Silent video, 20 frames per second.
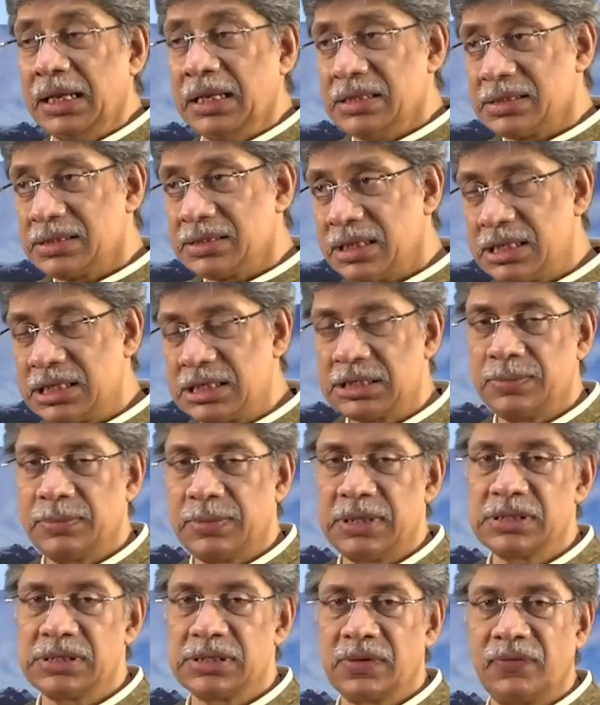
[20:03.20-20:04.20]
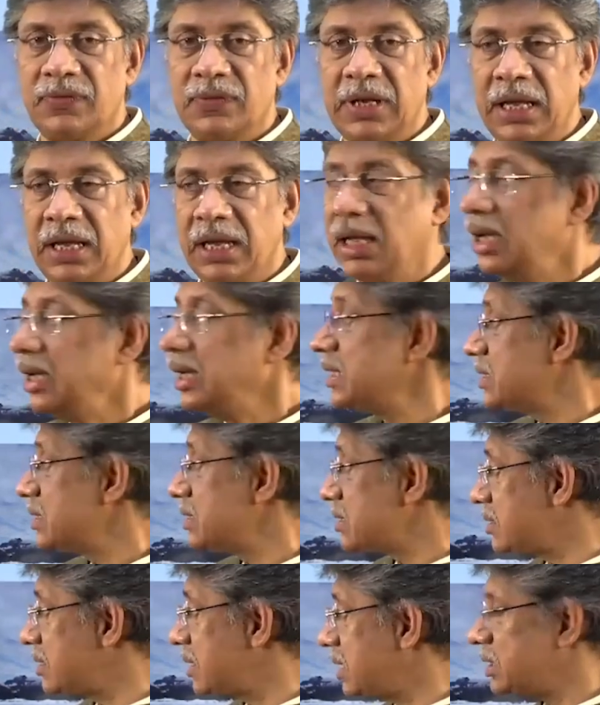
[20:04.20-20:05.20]
6 months of day,
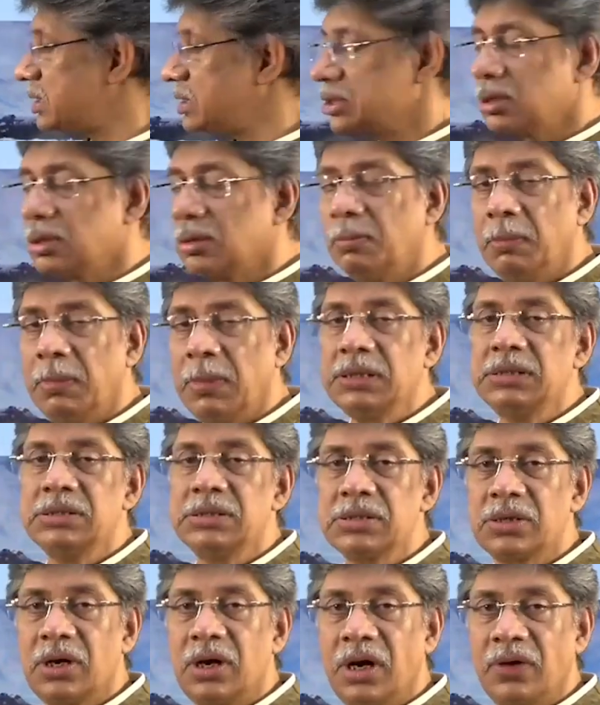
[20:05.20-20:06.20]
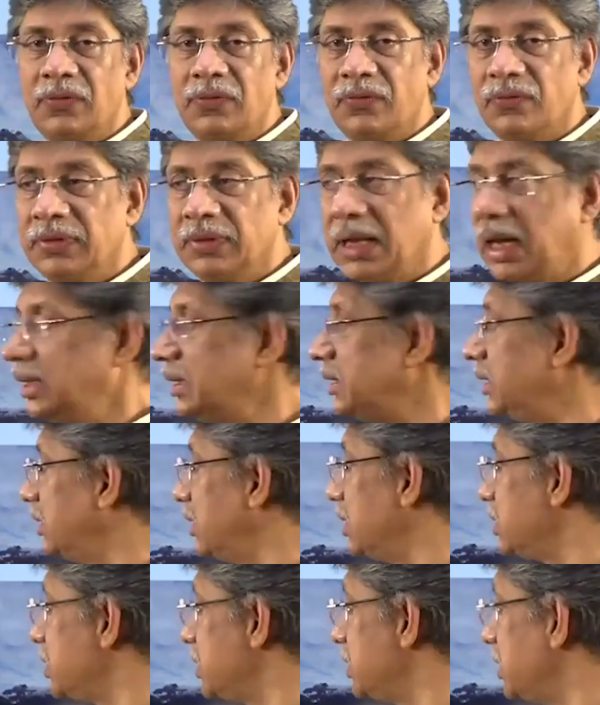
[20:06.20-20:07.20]
6 months of night in
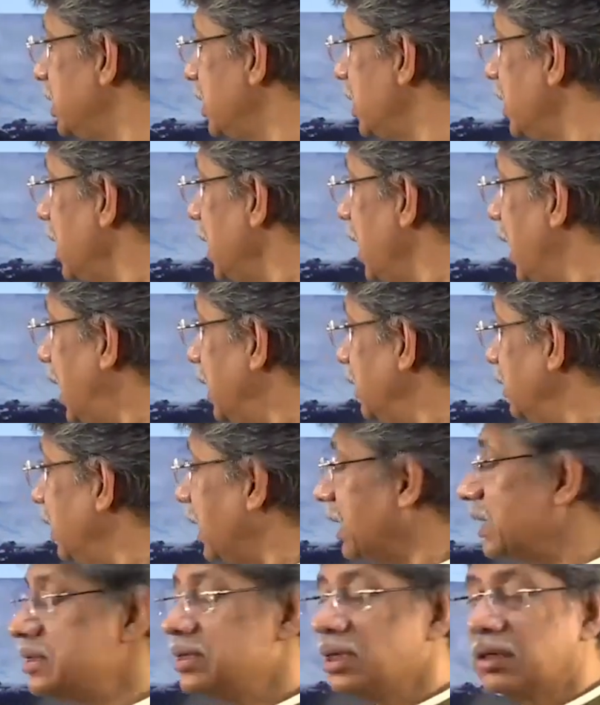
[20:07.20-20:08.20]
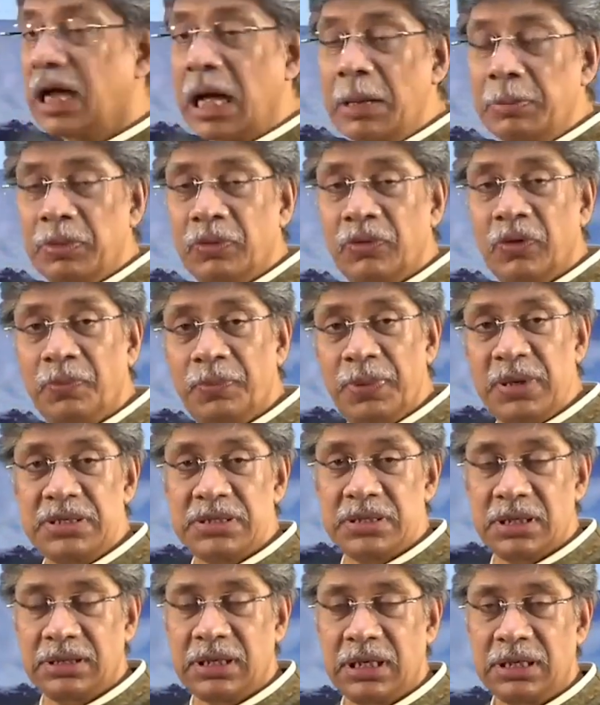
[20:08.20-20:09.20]
this region, and that is the type of a
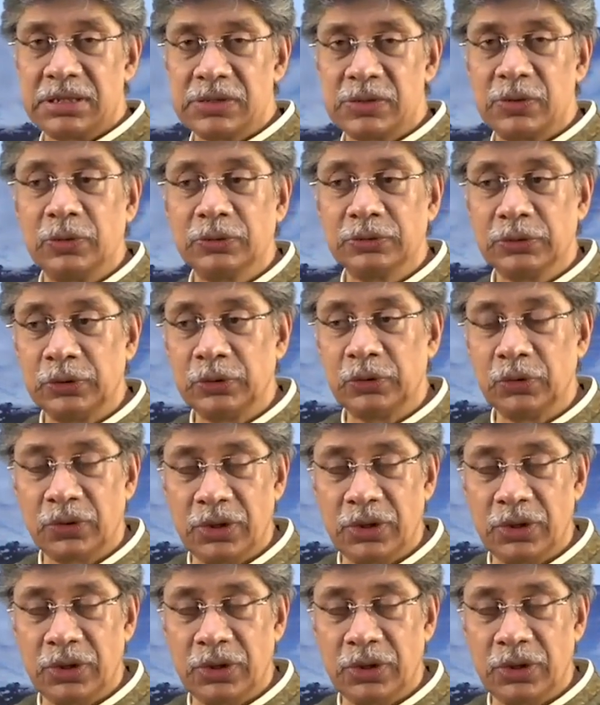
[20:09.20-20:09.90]
picture that is goes on to